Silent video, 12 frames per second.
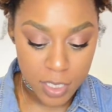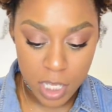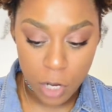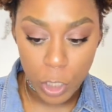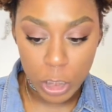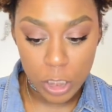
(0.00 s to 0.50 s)

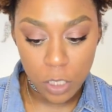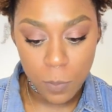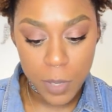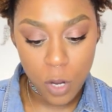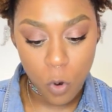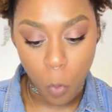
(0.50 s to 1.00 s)
They're a little
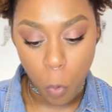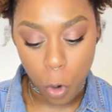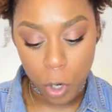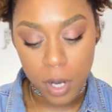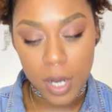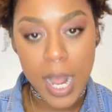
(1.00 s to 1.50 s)
bit
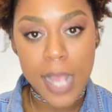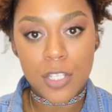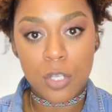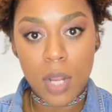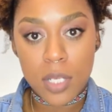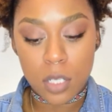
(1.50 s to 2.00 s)
worn. I
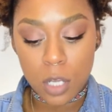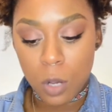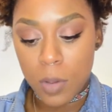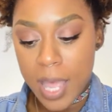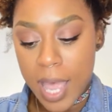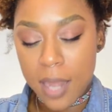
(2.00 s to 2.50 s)
do need to
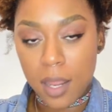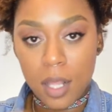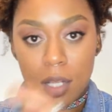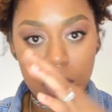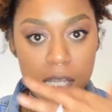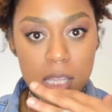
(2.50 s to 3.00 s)
go ahead and
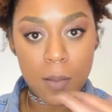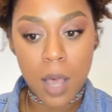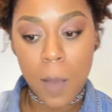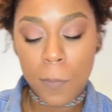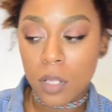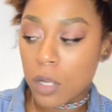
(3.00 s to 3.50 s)
clean them
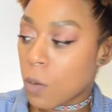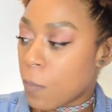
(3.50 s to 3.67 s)
up a little